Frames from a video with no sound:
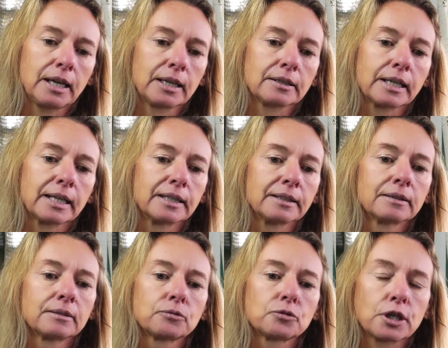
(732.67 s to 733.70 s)
And
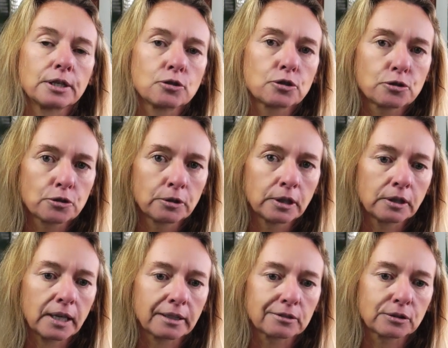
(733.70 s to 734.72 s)
then change to the
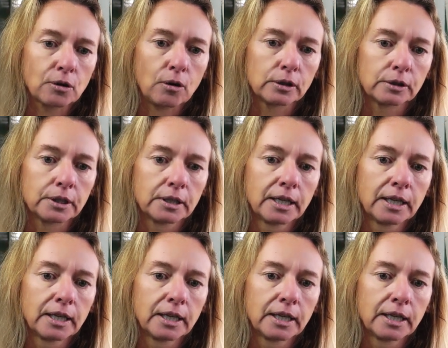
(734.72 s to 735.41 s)
next color.